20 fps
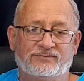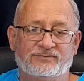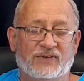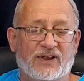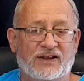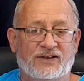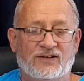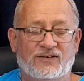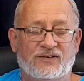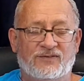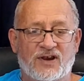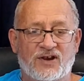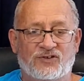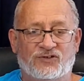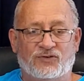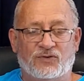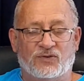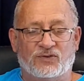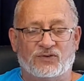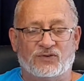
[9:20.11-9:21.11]
That is a very
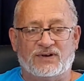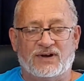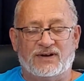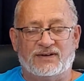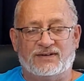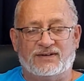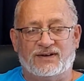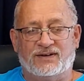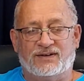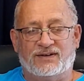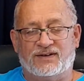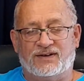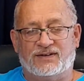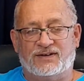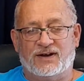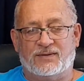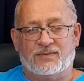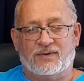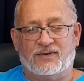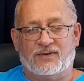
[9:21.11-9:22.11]
short-sighted type
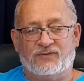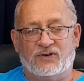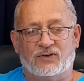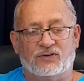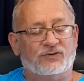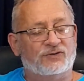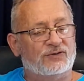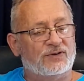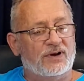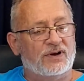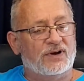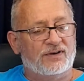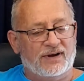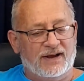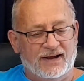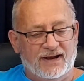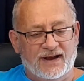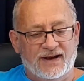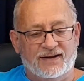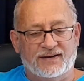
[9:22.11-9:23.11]
of view. So
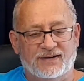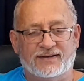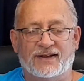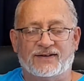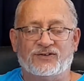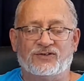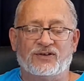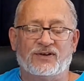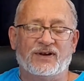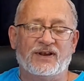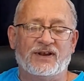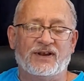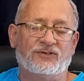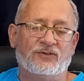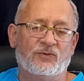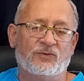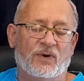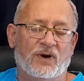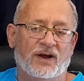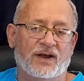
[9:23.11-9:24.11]
again, that's a
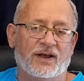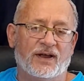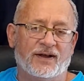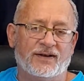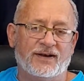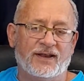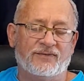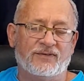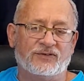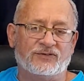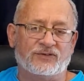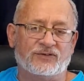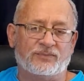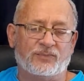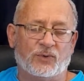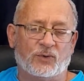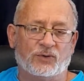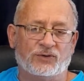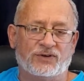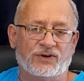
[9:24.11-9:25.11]
reason why I never
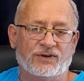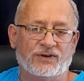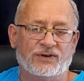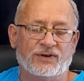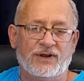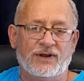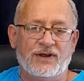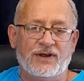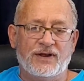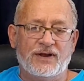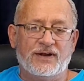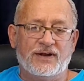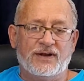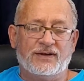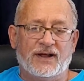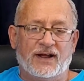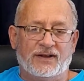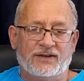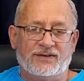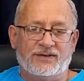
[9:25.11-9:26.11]
supported
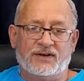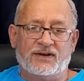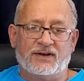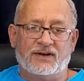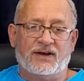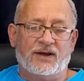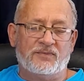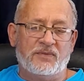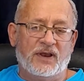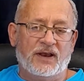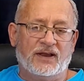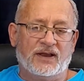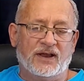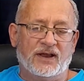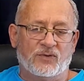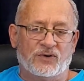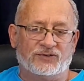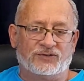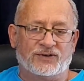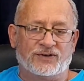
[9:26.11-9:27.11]
that America
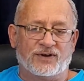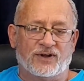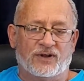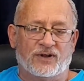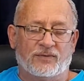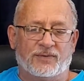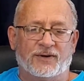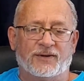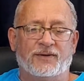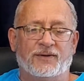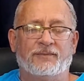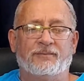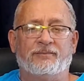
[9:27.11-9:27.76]
was a culprit.